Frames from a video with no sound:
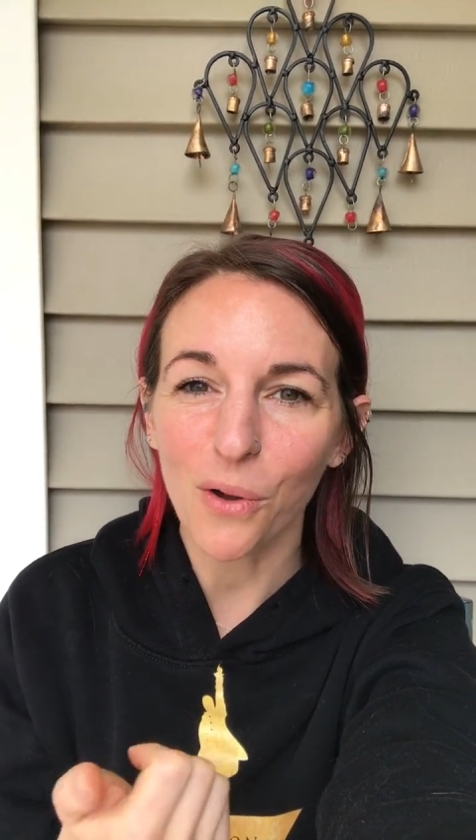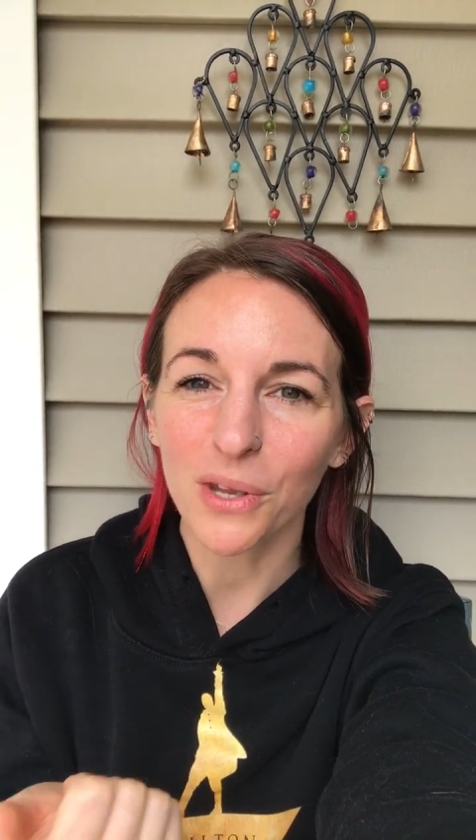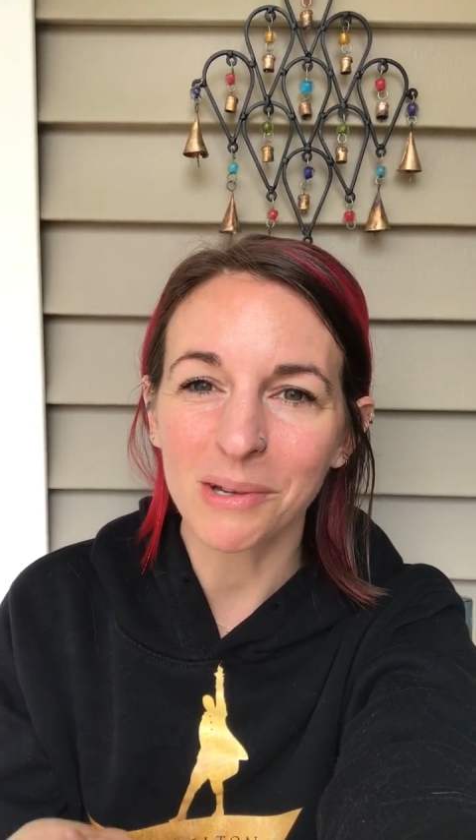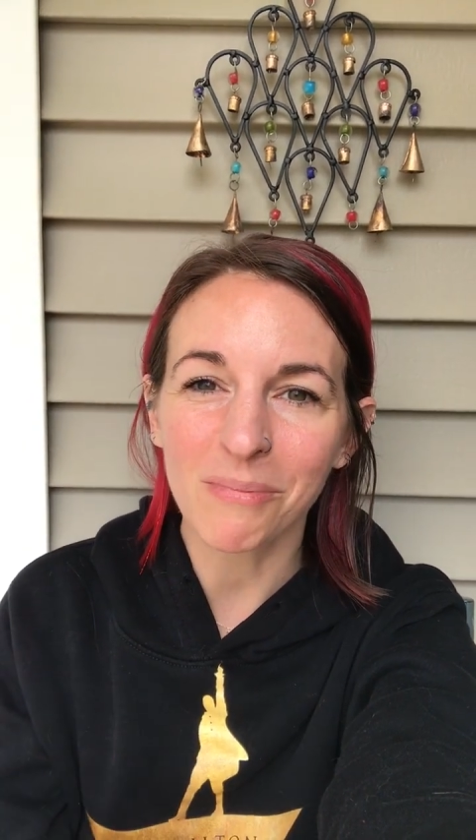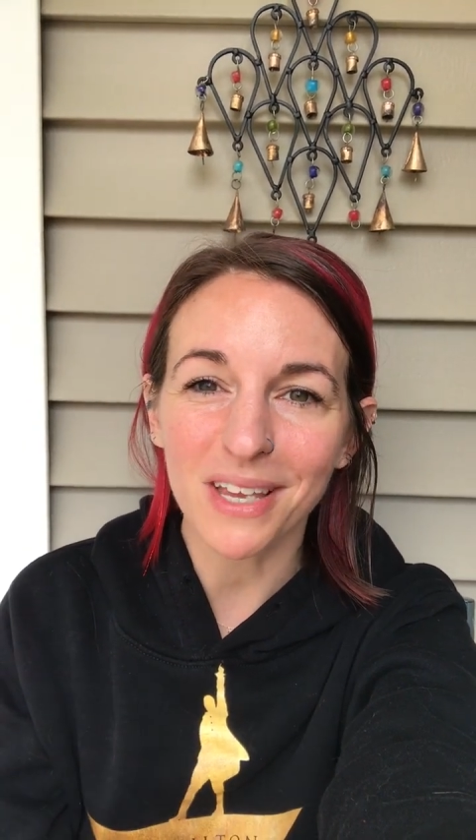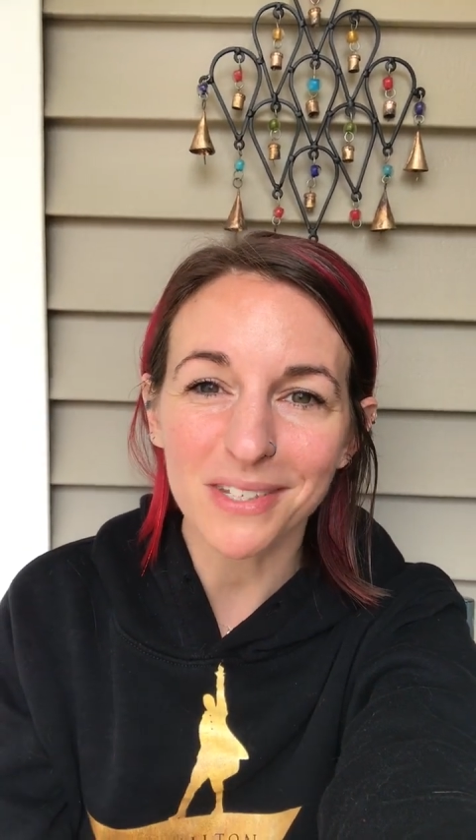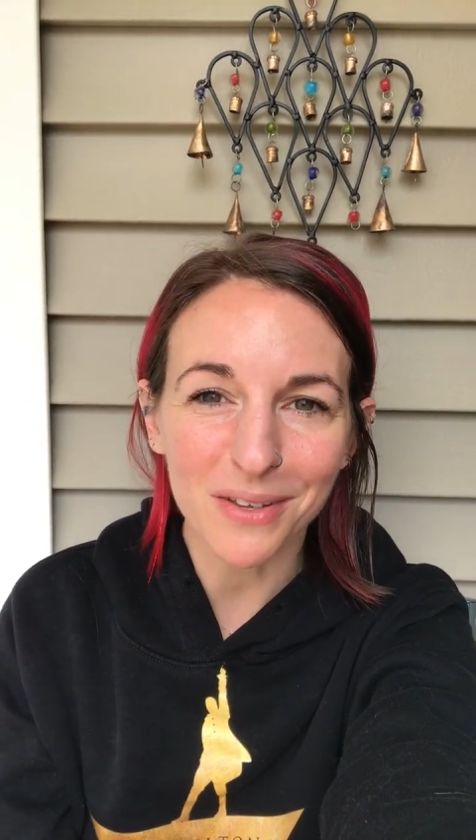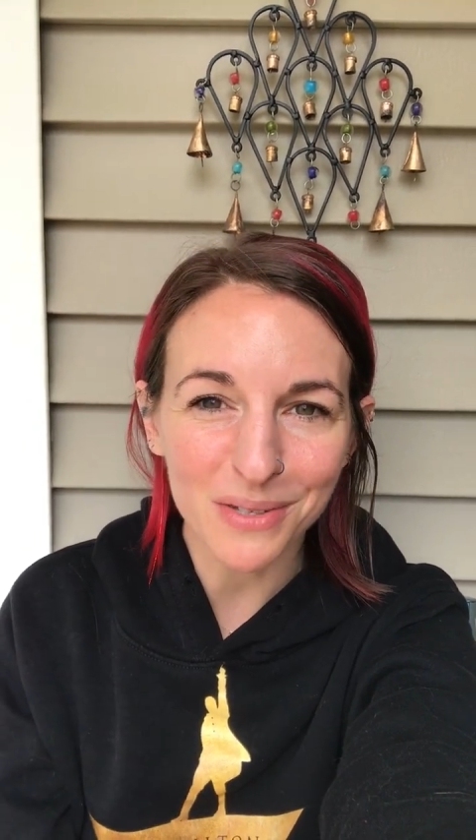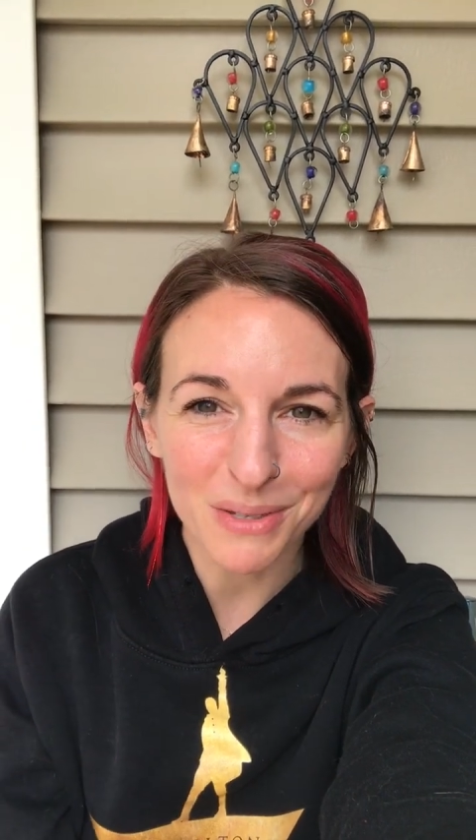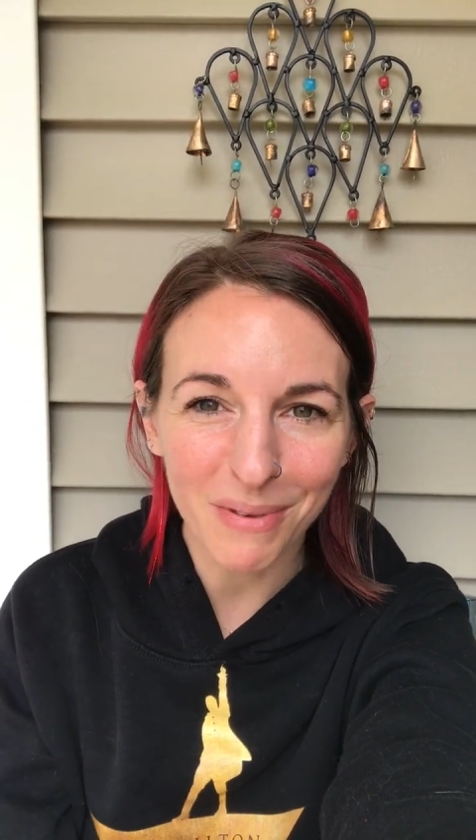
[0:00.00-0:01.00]
holding
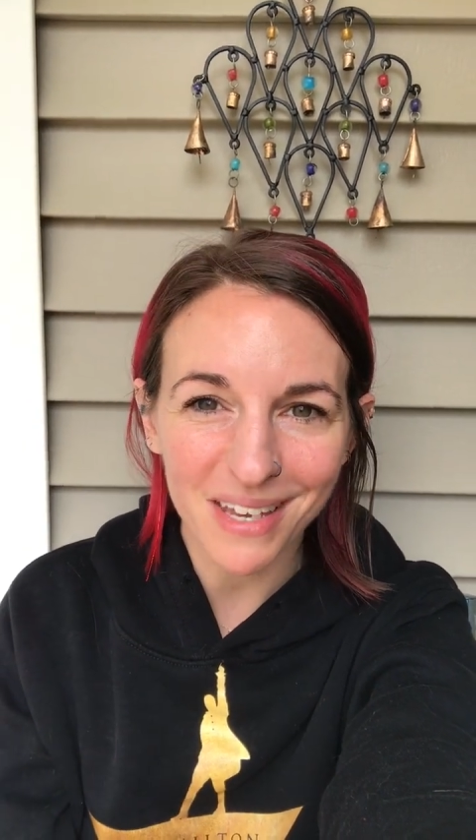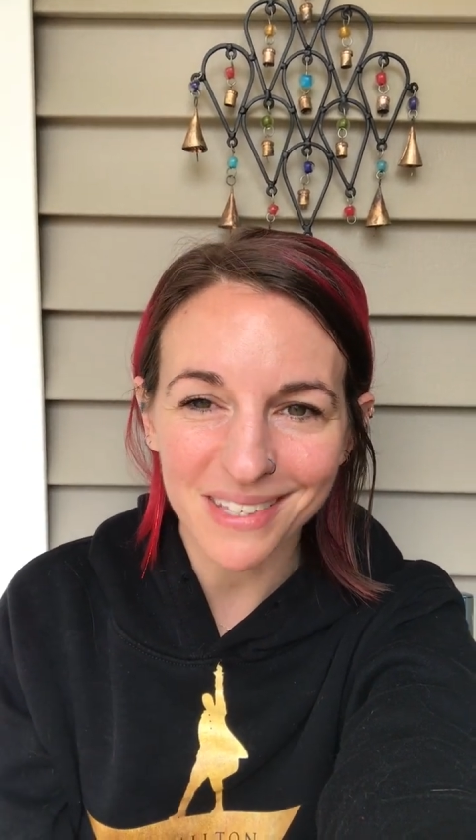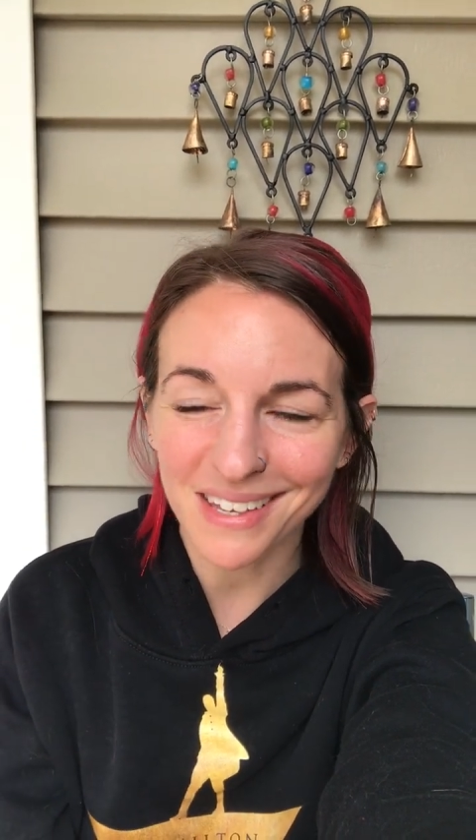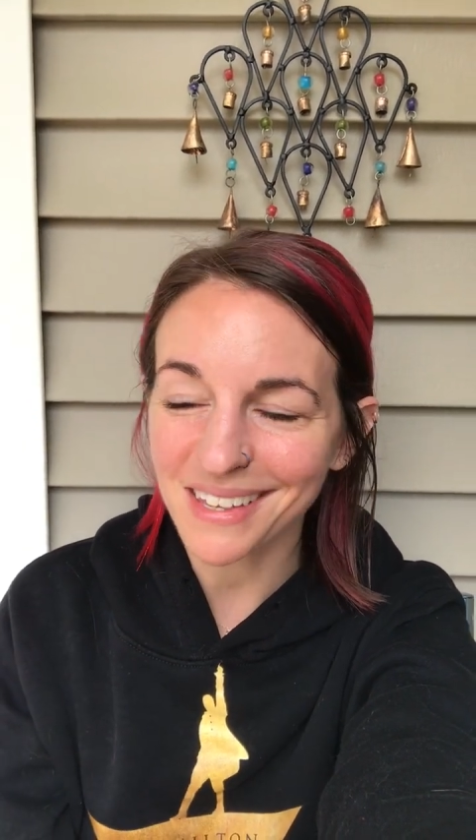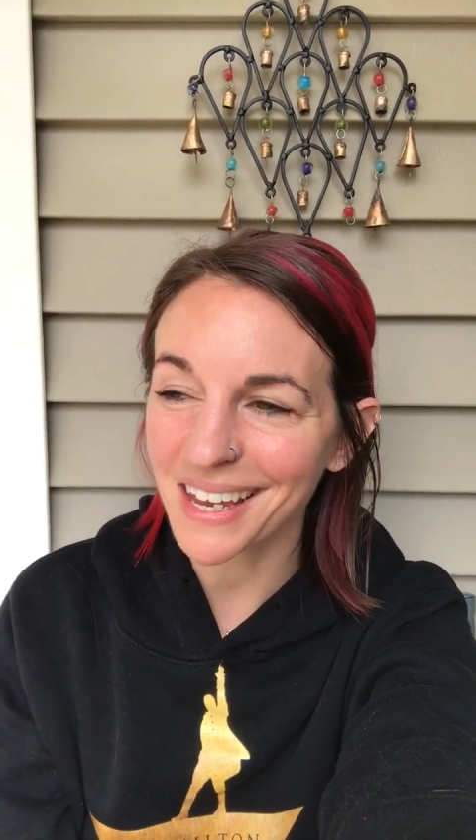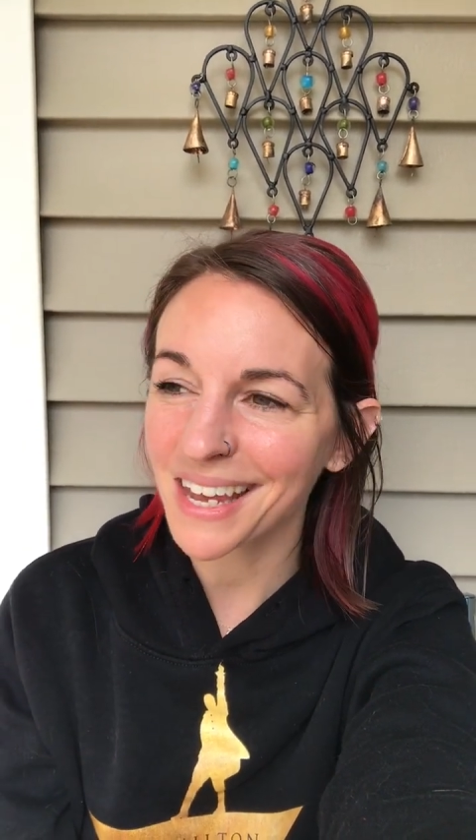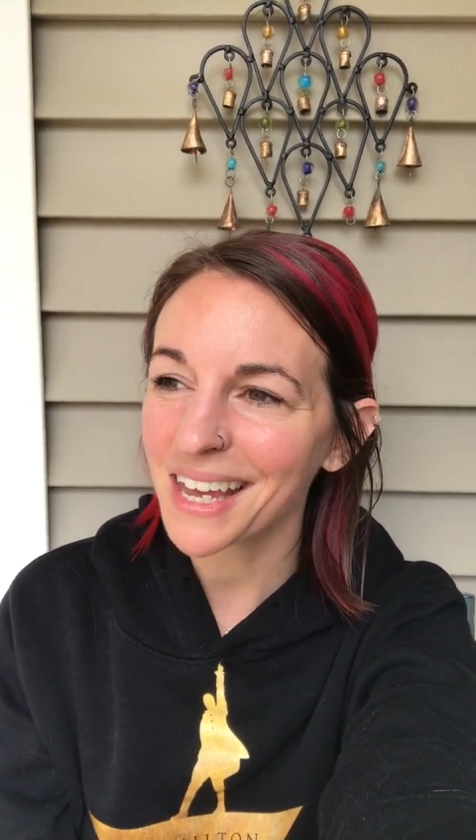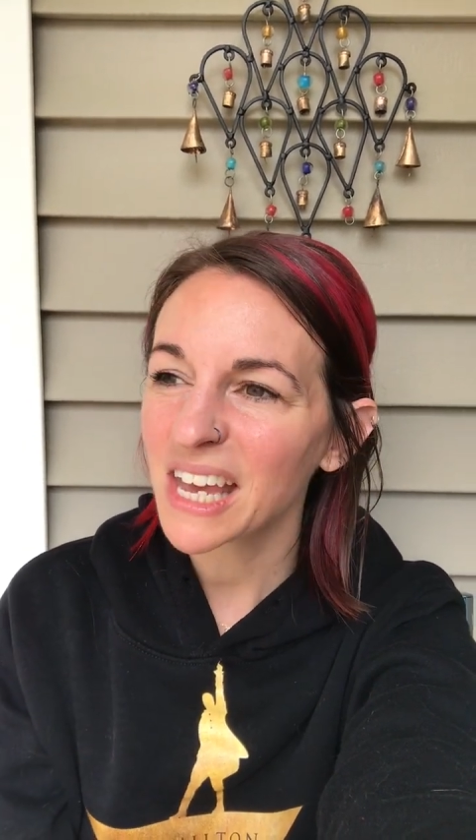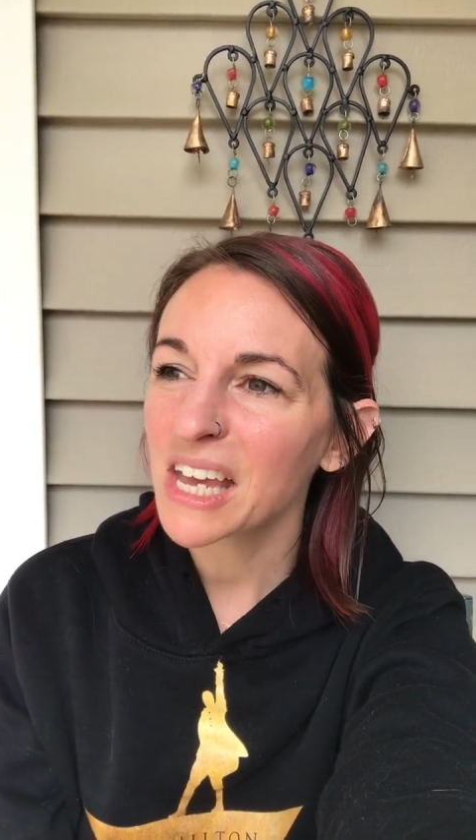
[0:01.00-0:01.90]
muscles, basically,